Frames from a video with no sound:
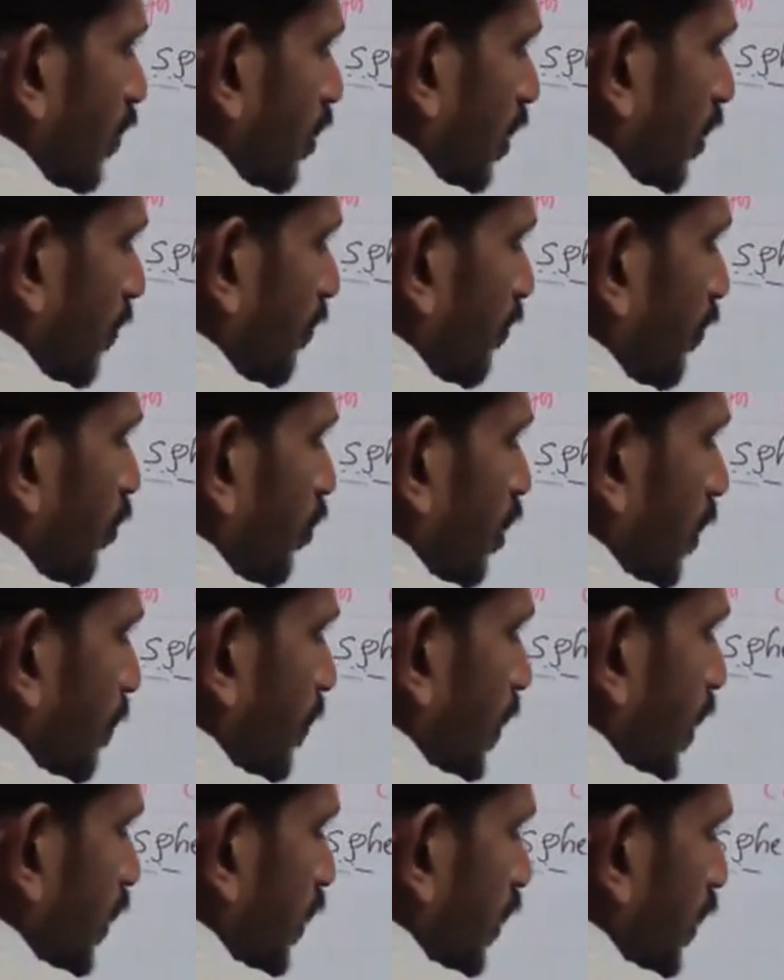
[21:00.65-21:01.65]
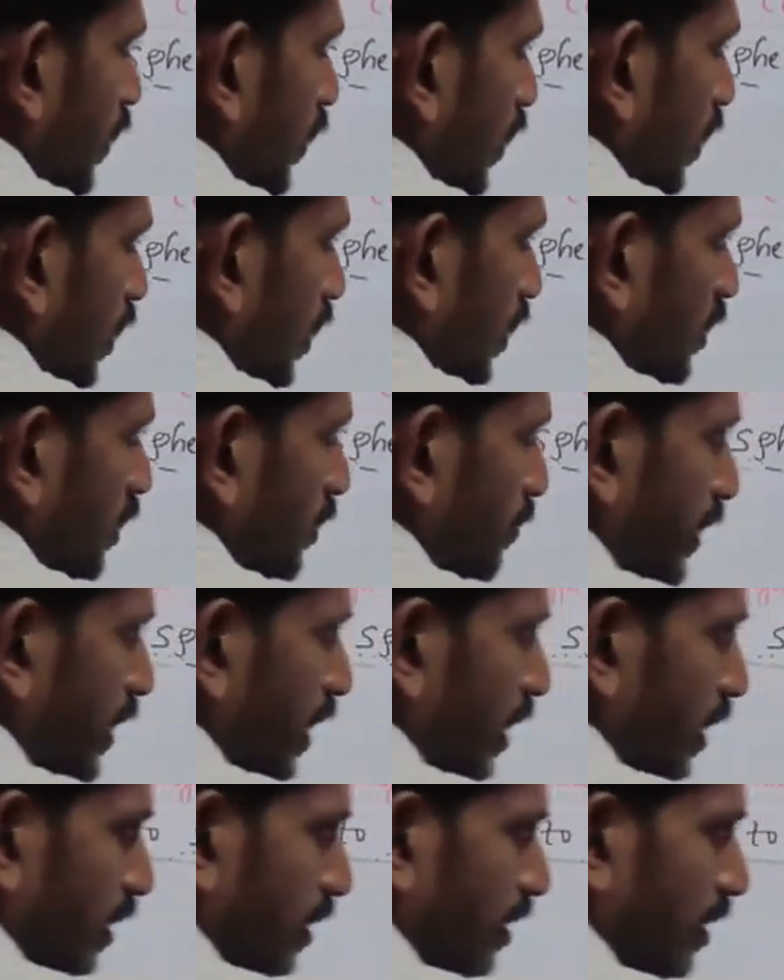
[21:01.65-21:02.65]
if you complete the
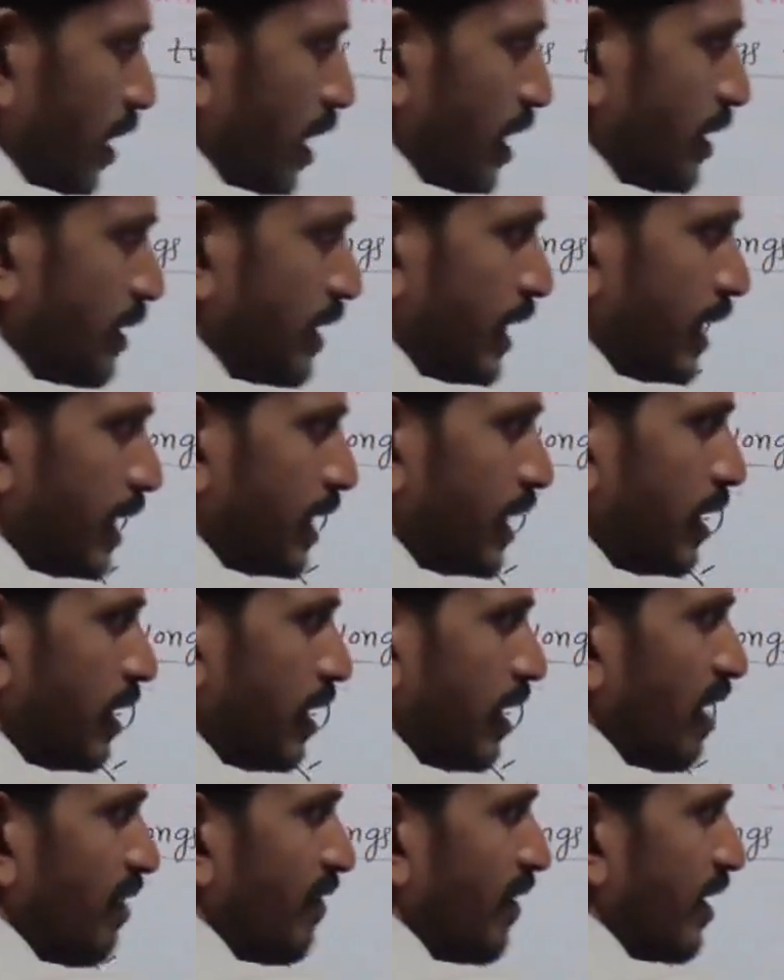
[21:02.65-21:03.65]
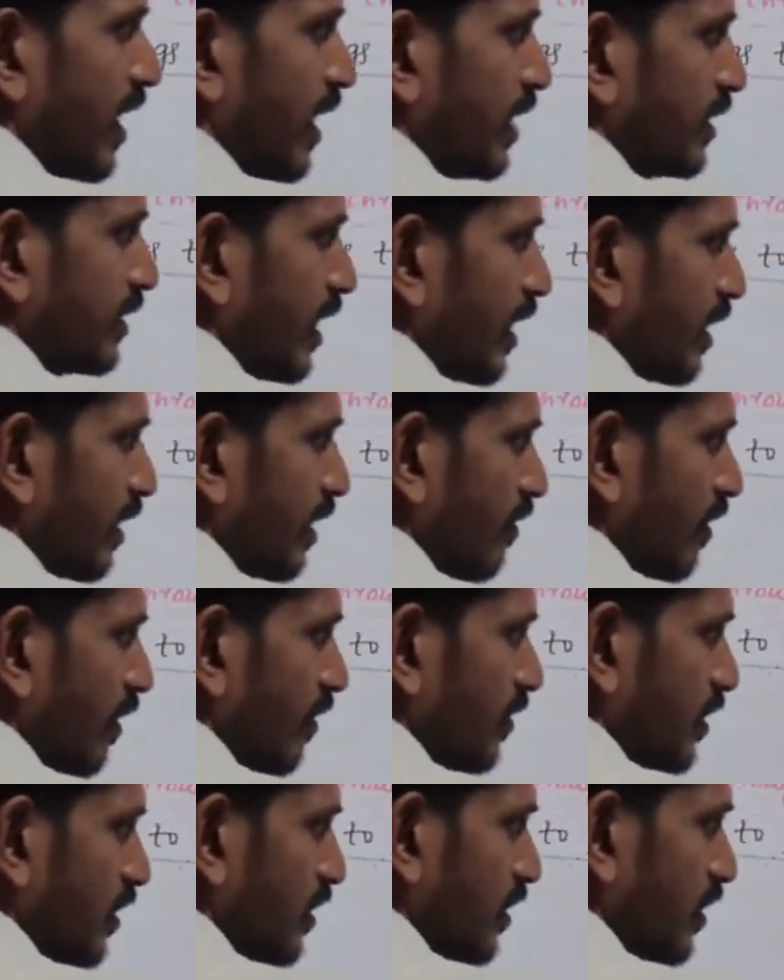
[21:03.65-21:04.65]
sphere or circle, we get center of
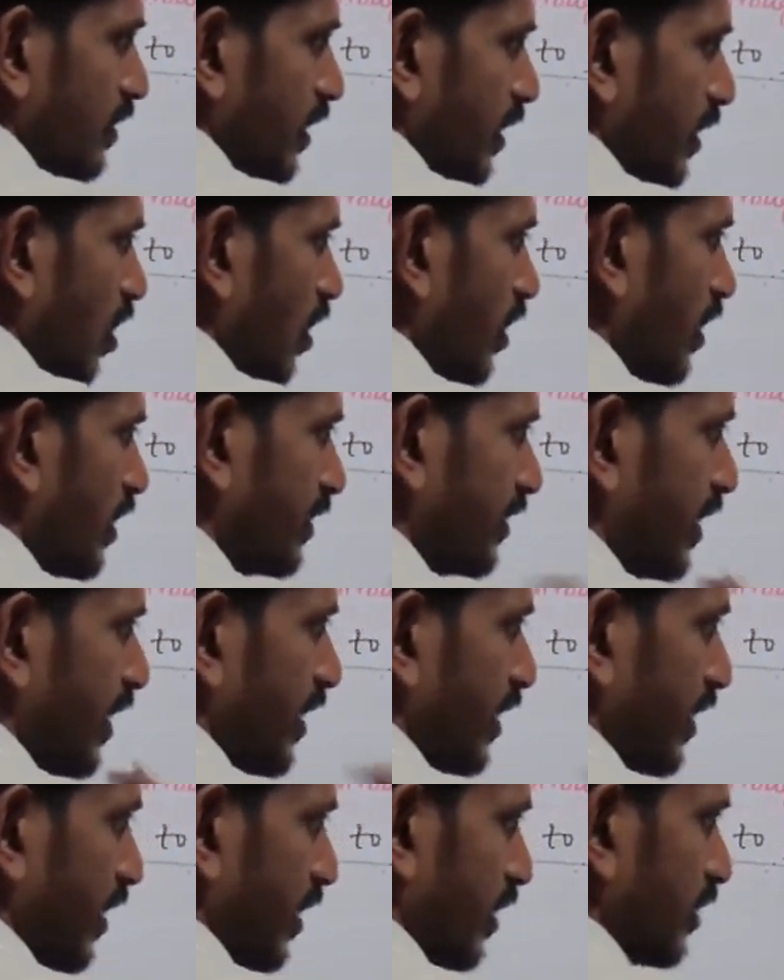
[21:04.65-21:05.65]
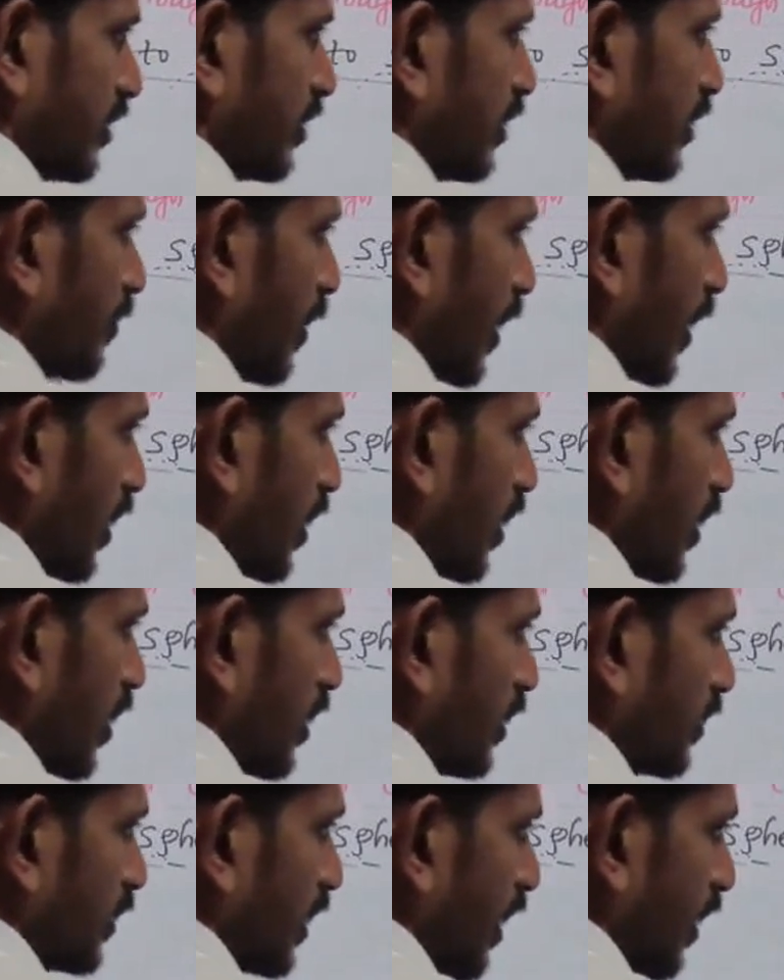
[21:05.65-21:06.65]
curvature this side, not this side here. This is my
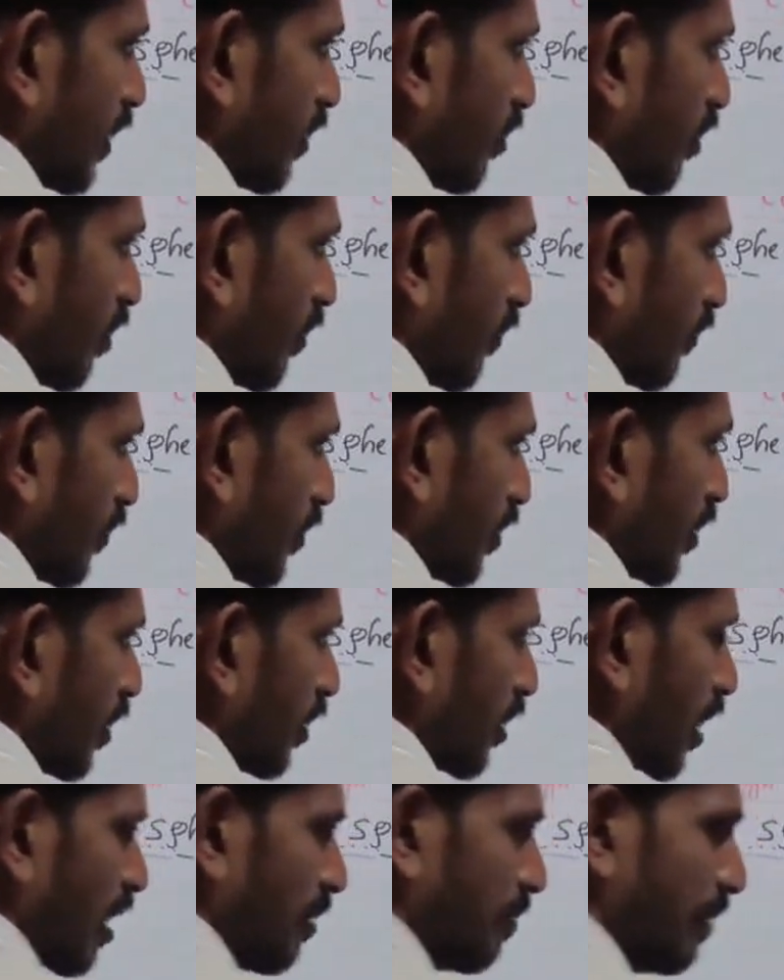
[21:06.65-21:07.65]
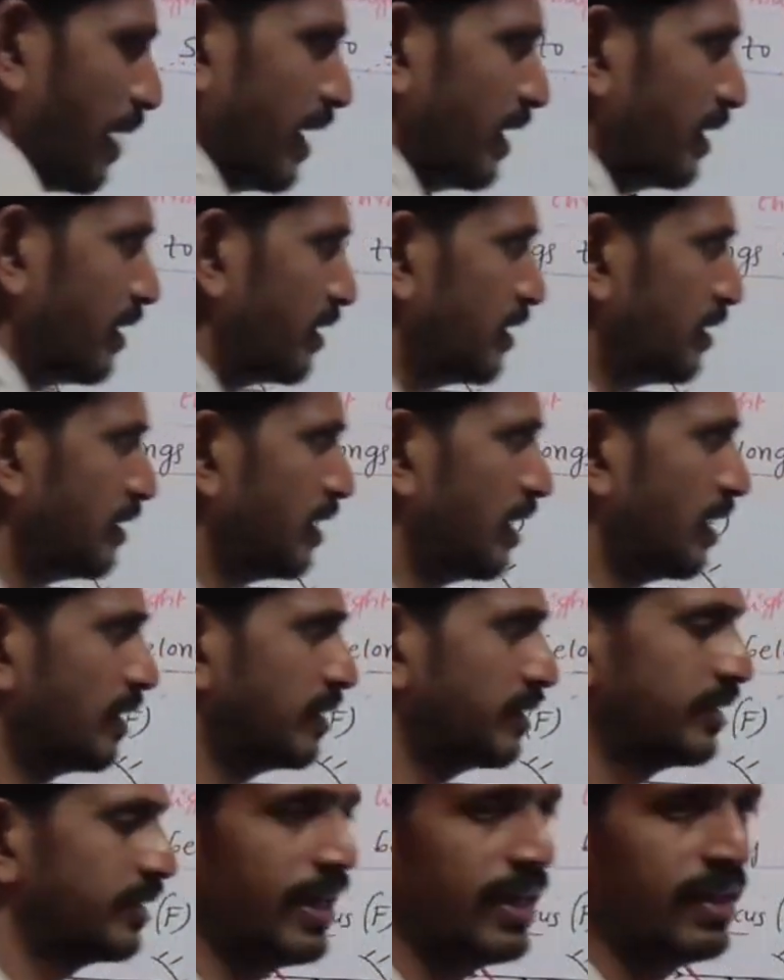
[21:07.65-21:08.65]
center of, not my. This is
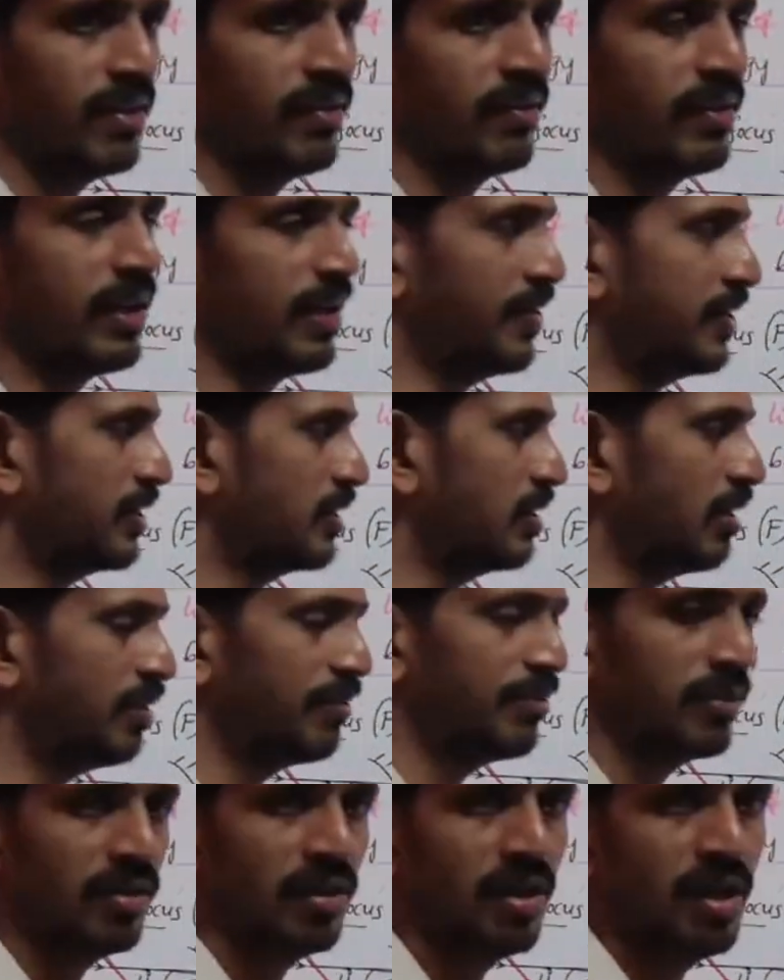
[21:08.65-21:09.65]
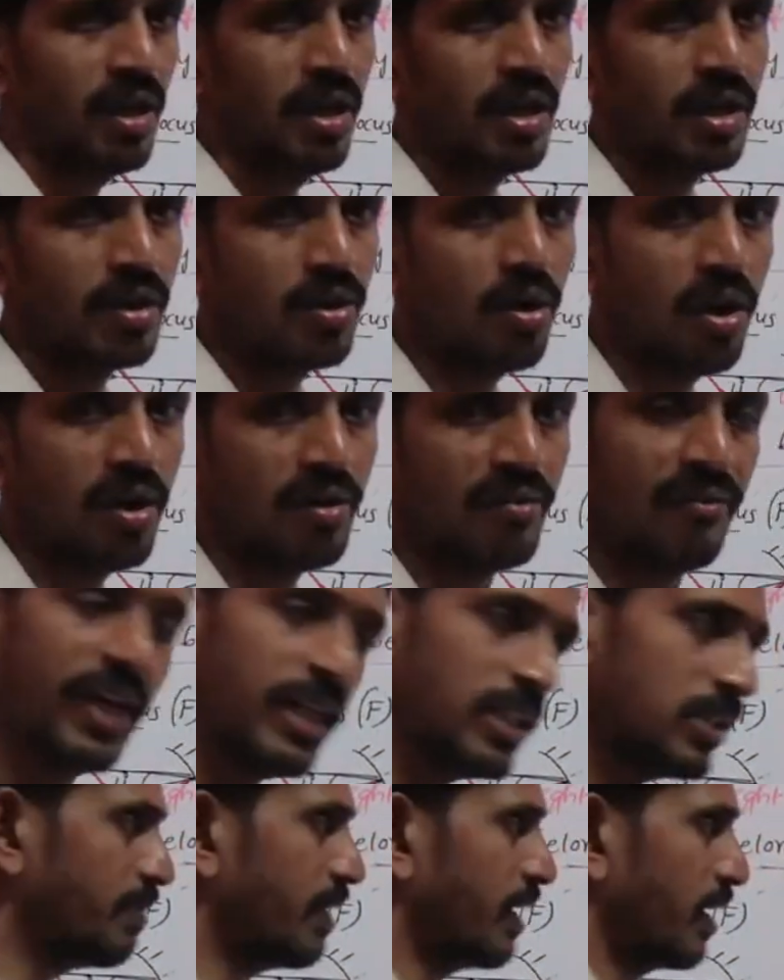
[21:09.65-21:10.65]
the center of curvature of a
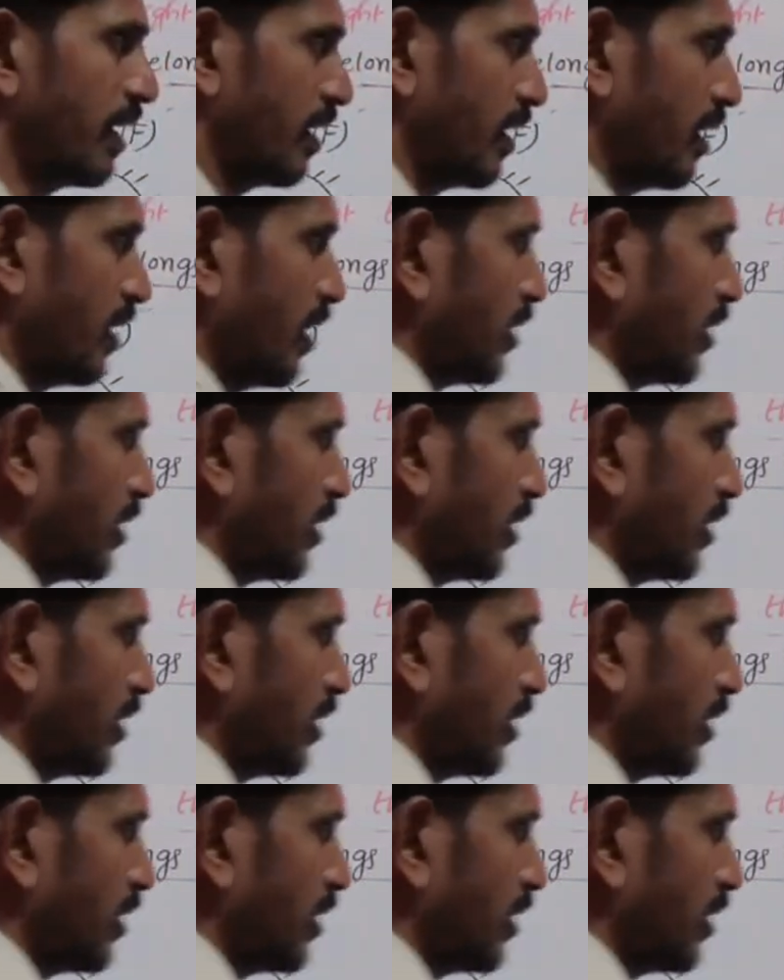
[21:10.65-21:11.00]
convex mirror.